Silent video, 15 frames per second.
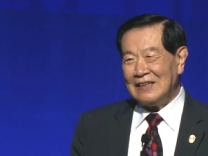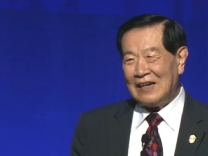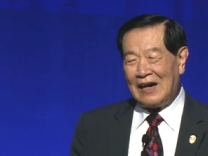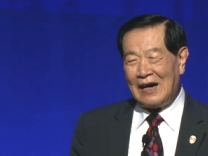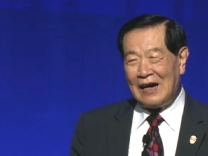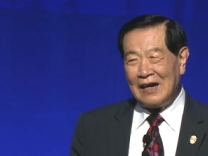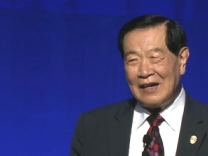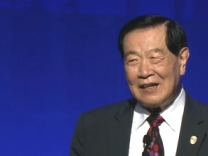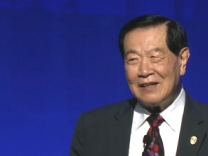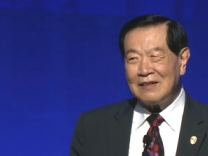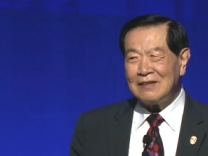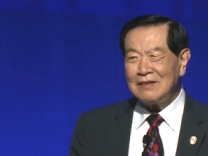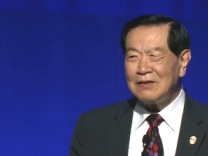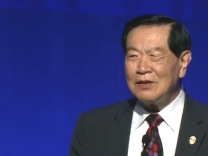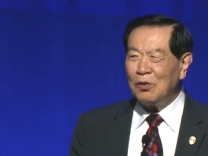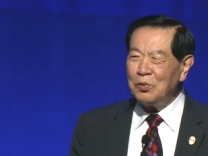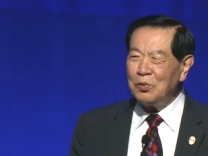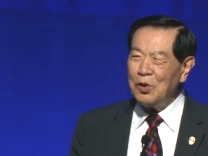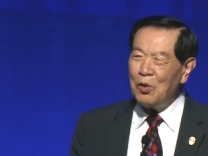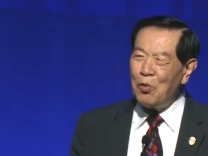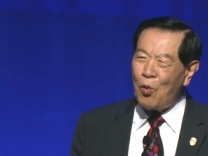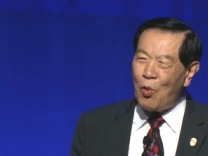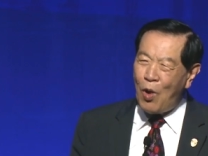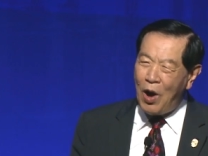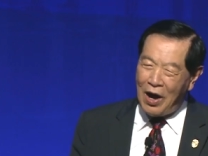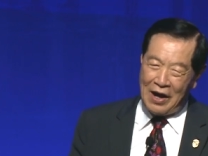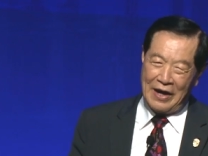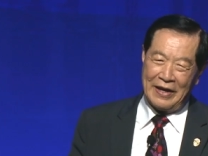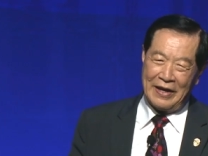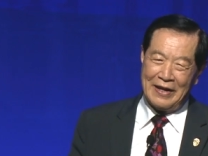I don't know
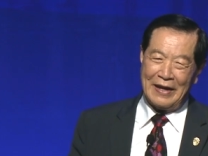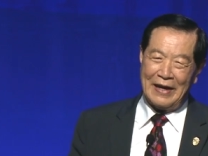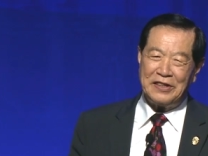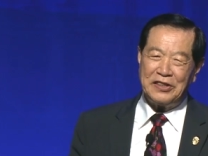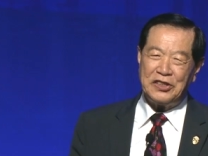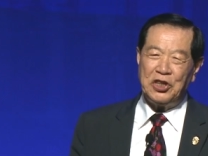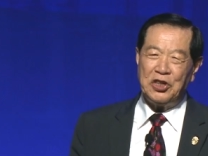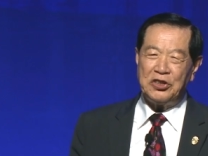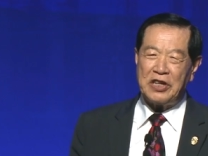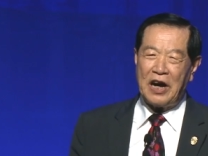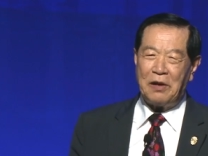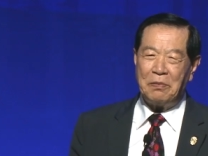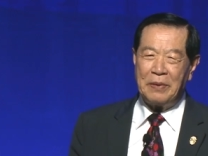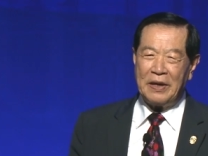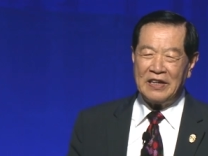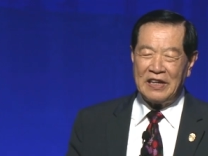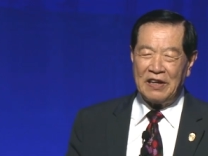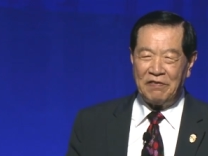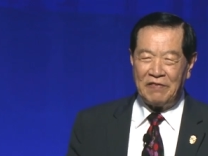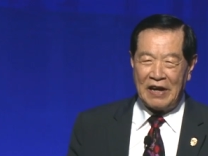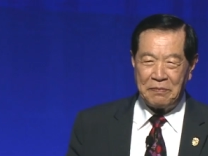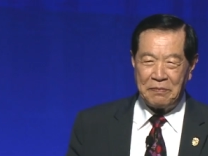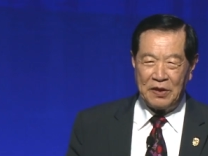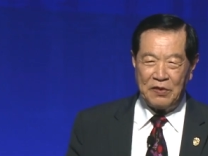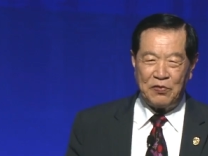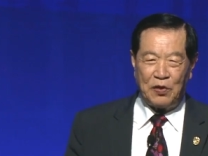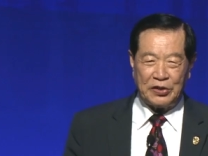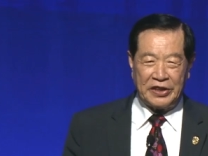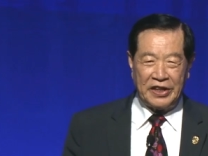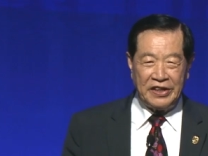why until Yao Ming invited me
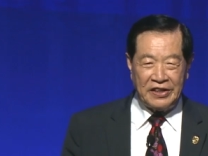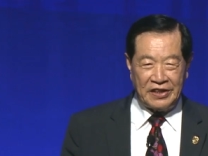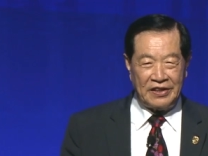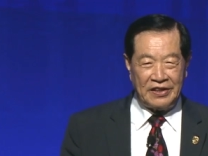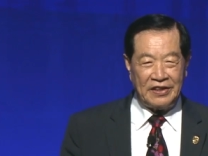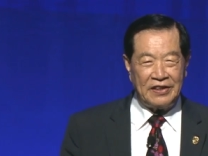for dinner.